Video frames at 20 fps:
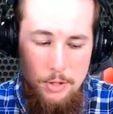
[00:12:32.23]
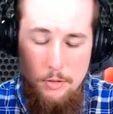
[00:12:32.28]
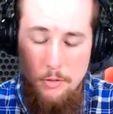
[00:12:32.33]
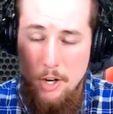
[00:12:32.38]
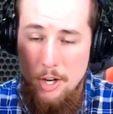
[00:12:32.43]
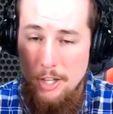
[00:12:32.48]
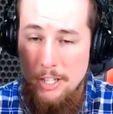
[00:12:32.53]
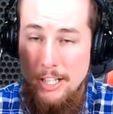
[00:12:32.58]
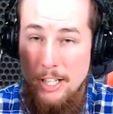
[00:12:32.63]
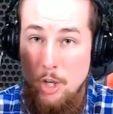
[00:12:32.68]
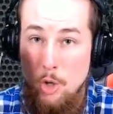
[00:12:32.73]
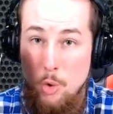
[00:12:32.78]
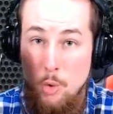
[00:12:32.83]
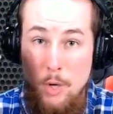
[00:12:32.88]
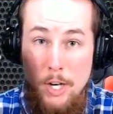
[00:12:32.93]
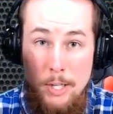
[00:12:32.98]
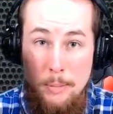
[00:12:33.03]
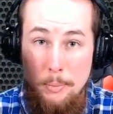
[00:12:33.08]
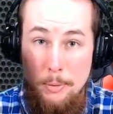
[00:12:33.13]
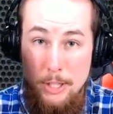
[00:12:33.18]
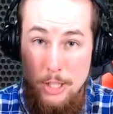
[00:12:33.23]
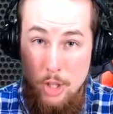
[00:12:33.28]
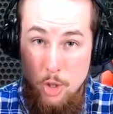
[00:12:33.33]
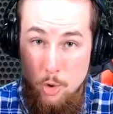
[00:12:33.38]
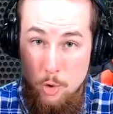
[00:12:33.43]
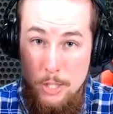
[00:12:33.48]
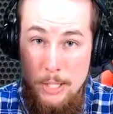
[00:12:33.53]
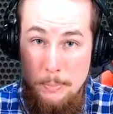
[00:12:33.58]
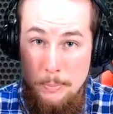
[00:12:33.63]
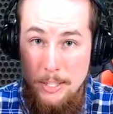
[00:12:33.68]
of all, incredibly
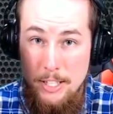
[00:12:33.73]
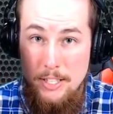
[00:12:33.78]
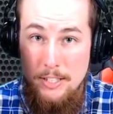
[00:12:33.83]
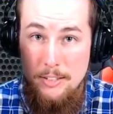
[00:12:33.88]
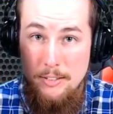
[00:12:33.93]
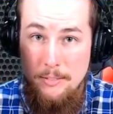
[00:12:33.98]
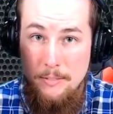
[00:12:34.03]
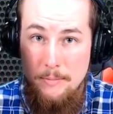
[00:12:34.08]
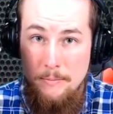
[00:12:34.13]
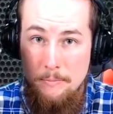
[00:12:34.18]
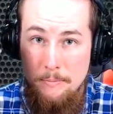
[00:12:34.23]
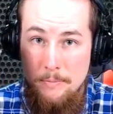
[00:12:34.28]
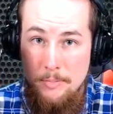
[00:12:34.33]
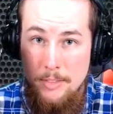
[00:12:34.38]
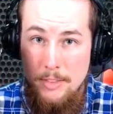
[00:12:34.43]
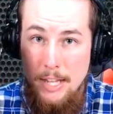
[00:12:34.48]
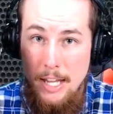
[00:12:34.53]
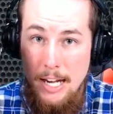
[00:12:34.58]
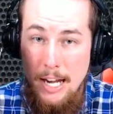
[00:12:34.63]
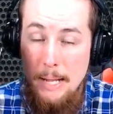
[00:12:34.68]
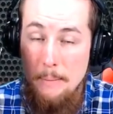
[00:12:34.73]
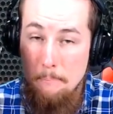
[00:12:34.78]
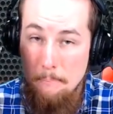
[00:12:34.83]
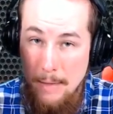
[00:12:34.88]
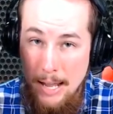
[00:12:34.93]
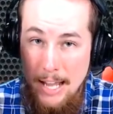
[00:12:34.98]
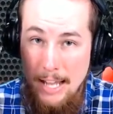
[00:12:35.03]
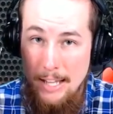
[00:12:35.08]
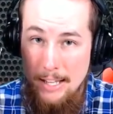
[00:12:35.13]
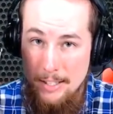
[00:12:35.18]
creepy that a
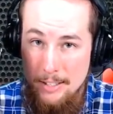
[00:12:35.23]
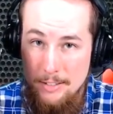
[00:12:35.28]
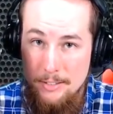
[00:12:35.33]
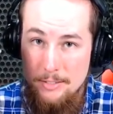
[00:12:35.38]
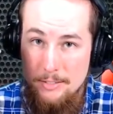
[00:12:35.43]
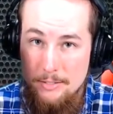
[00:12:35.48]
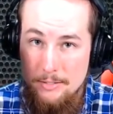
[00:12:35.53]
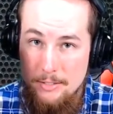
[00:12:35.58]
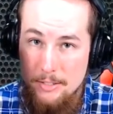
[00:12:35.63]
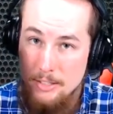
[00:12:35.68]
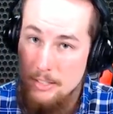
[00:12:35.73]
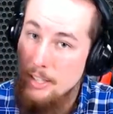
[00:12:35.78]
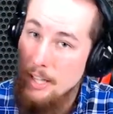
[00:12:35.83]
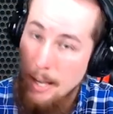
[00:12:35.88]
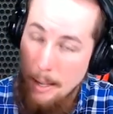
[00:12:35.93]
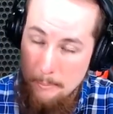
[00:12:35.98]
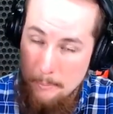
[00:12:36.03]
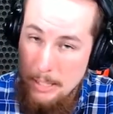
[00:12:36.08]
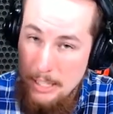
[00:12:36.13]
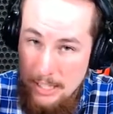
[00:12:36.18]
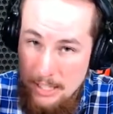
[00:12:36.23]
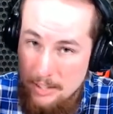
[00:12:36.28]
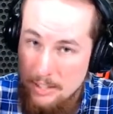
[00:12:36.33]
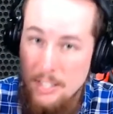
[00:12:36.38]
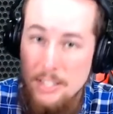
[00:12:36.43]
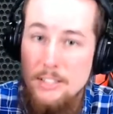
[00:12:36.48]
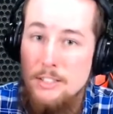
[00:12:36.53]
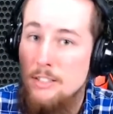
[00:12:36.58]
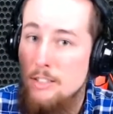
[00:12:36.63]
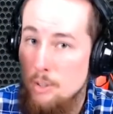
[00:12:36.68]
man, yeah, I mean, he
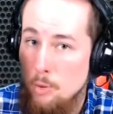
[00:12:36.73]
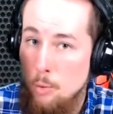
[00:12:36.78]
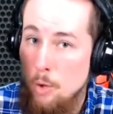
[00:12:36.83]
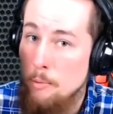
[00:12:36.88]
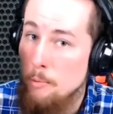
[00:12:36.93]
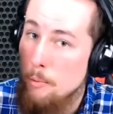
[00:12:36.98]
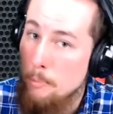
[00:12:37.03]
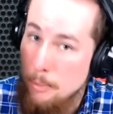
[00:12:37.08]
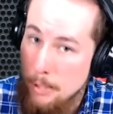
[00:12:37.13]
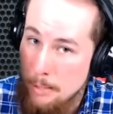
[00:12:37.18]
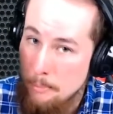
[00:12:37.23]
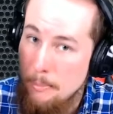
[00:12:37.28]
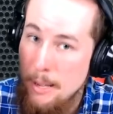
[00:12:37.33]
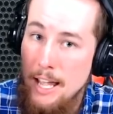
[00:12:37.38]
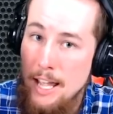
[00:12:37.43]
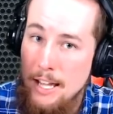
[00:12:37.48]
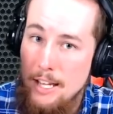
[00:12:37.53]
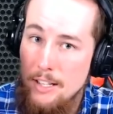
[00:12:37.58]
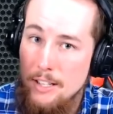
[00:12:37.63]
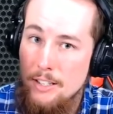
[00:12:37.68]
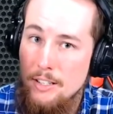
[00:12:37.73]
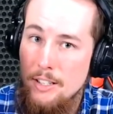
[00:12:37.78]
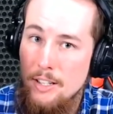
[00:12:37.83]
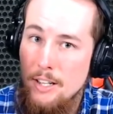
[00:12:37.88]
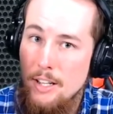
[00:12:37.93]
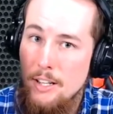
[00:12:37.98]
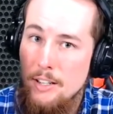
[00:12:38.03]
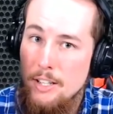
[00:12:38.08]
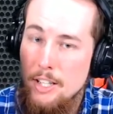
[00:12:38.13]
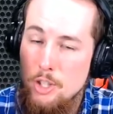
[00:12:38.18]
thinks he's a woman, but a man,
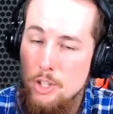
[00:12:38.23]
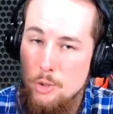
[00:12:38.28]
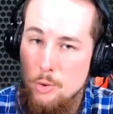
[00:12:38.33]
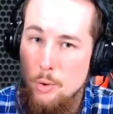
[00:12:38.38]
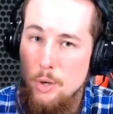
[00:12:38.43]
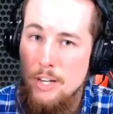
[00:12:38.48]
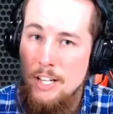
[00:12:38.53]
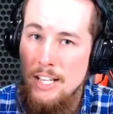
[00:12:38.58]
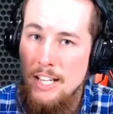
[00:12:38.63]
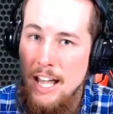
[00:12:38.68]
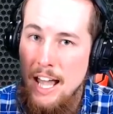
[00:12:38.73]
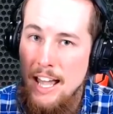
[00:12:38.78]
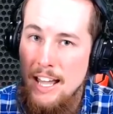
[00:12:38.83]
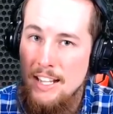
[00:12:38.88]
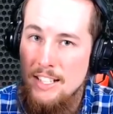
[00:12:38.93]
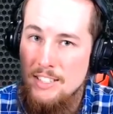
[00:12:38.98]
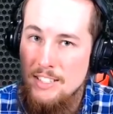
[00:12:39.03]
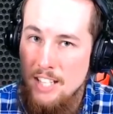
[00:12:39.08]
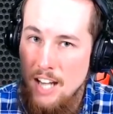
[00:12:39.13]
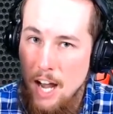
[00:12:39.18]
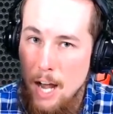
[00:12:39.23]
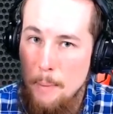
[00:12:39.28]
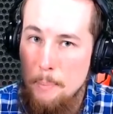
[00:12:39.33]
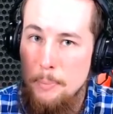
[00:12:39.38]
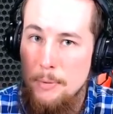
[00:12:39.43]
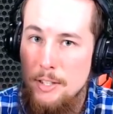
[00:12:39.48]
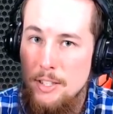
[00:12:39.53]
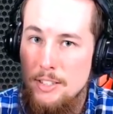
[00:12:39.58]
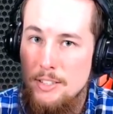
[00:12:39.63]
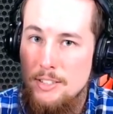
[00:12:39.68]
is running a
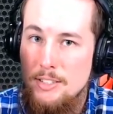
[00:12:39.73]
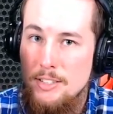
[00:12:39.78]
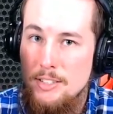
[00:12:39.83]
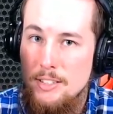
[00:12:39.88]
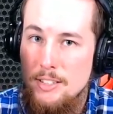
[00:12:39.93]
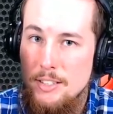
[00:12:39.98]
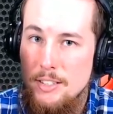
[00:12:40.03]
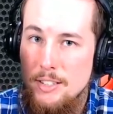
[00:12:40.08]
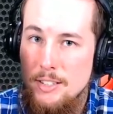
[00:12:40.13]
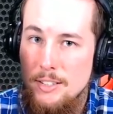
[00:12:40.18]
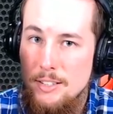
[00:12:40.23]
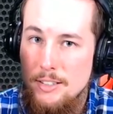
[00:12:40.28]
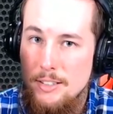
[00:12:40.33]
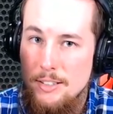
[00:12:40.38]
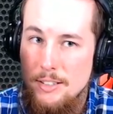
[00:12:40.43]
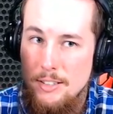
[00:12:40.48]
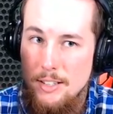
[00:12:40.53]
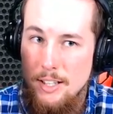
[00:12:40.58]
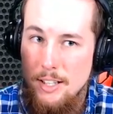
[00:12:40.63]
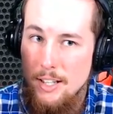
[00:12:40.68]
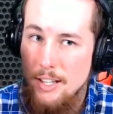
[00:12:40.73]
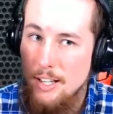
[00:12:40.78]
topless uh,